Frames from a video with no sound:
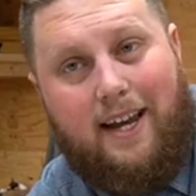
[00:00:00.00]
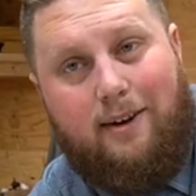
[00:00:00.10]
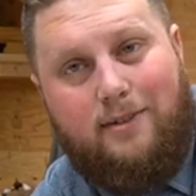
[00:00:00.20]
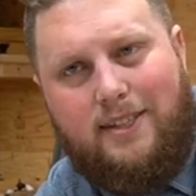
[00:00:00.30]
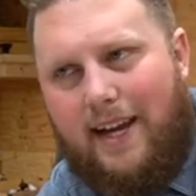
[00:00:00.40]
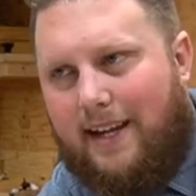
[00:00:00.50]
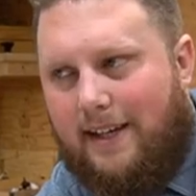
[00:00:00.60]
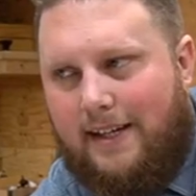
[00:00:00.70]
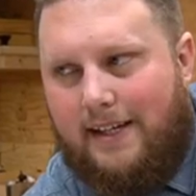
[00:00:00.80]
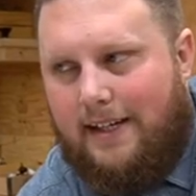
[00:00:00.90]
And I was
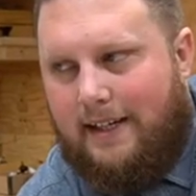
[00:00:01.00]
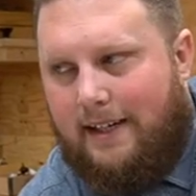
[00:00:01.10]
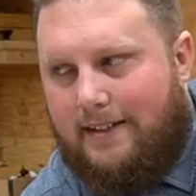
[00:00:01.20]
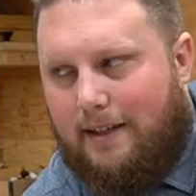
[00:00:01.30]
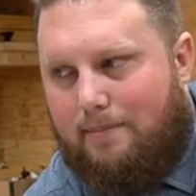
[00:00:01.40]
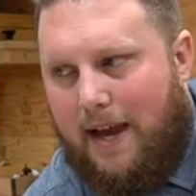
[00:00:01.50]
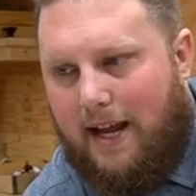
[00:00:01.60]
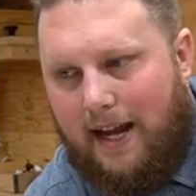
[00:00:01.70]
like, I was like, man,